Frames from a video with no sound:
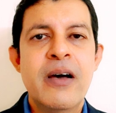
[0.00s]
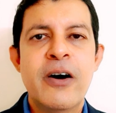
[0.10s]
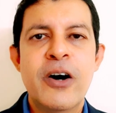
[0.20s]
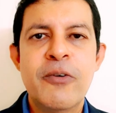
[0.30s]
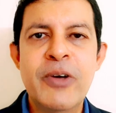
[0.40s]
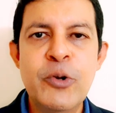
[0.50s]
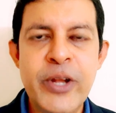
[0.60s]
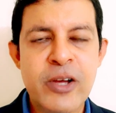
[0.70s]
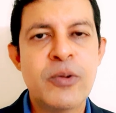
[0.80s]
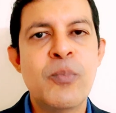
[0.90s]
when you
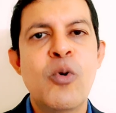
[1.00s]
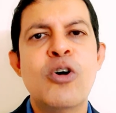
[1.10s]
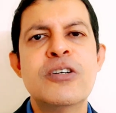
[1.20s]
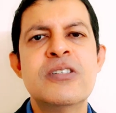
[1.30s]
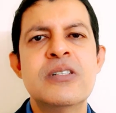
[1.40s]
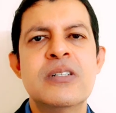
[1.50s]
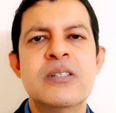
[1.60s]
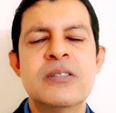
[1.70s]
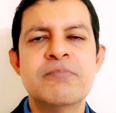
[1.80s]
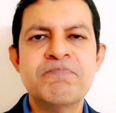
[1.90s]
take out the bond,
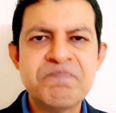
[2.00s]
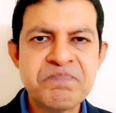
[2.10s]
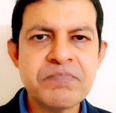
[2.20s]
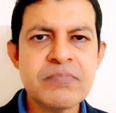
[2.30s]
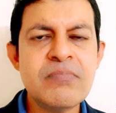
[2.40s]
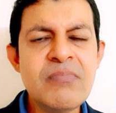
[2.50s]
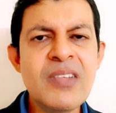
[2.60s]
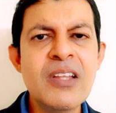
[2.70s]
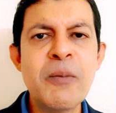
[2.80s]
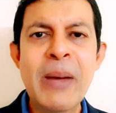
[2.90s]

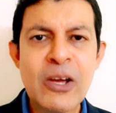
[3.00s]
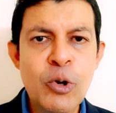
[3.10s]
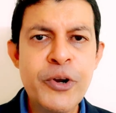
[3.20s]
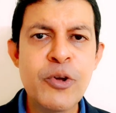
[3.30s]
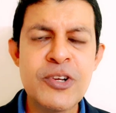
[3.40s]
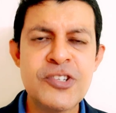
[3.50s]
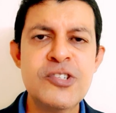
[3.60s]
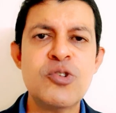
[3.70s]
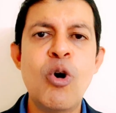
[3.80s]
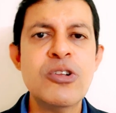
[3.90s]
the Macaulay duration
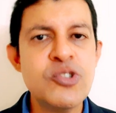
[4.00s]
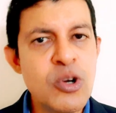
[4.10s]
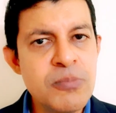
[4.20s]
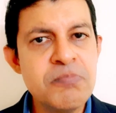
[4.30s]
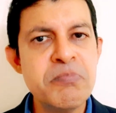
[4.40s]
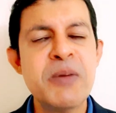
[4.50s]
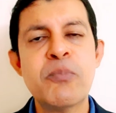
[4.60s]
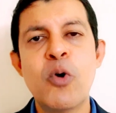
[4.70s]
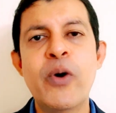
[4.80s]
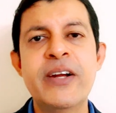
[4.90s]
is also being
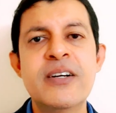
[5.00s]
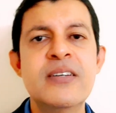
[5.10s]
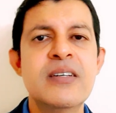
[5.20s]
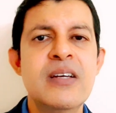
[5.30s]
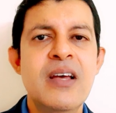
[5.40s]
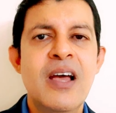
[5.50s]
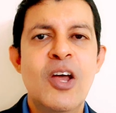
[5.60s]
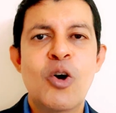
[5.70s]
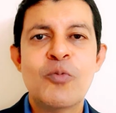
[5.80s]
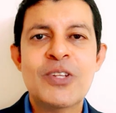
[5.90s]
provided
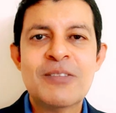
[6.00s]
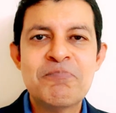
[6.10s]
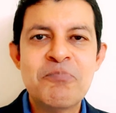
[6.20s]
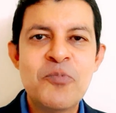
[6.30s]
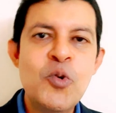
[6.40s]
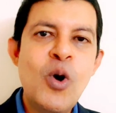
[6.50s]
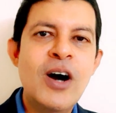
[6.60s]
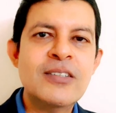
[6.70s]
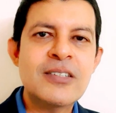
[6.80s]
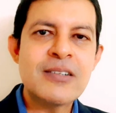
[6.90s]
along with few
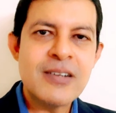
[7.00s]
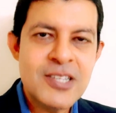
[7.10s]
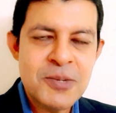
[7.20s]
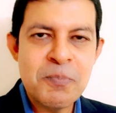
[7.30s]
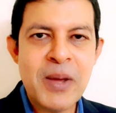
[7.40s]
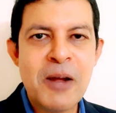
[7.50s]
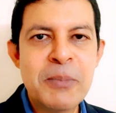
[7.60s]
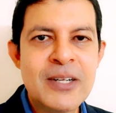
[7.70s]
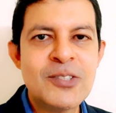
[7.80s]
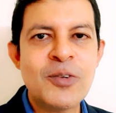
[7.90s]
other risk
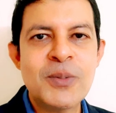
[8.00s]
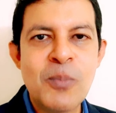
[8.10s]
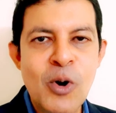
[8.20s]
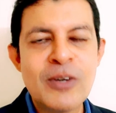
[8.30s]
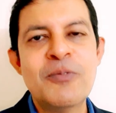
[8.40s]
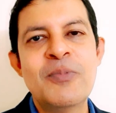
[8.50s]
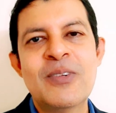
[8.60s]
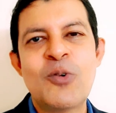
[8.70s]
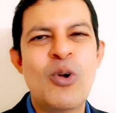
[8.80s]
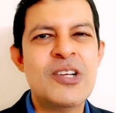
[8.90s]
parameters of the bond
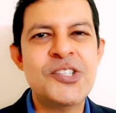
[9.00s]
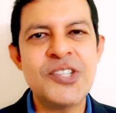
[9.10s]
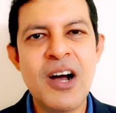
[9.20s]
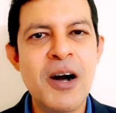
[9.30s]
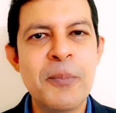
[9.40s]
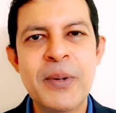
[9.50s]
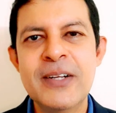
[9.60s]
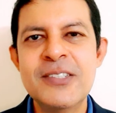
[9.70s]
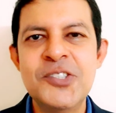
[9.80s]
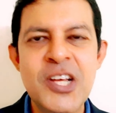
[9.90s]
called as Sharpe
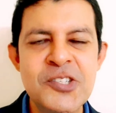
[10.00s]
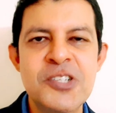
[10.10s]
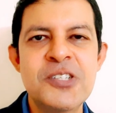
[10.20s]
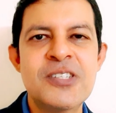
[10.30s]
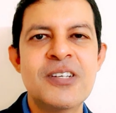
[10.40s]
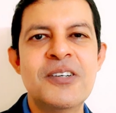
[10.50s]
and Jensen's